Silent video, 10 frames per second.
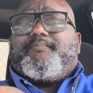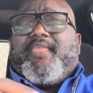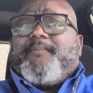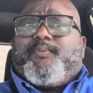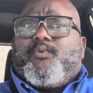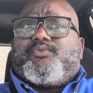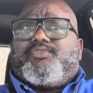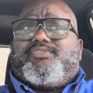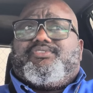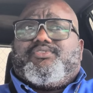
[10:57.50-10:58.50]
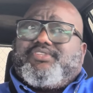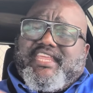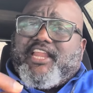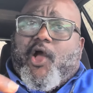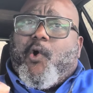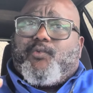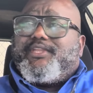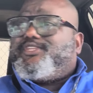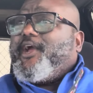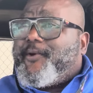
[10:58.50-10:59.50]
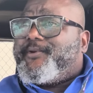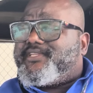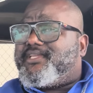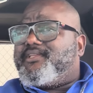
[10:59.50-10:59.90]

people get all the dirt